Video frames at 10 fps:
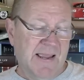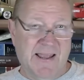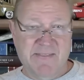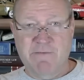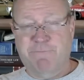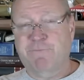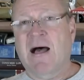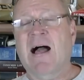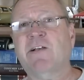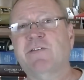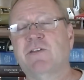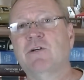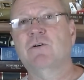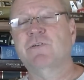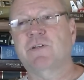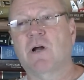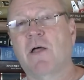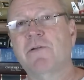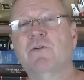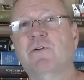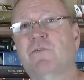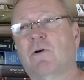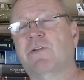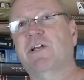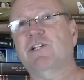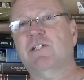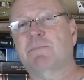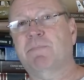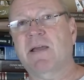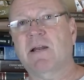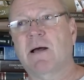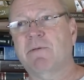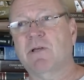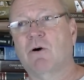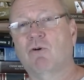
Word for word: and then Fox News and other news organizations to pick it up and go,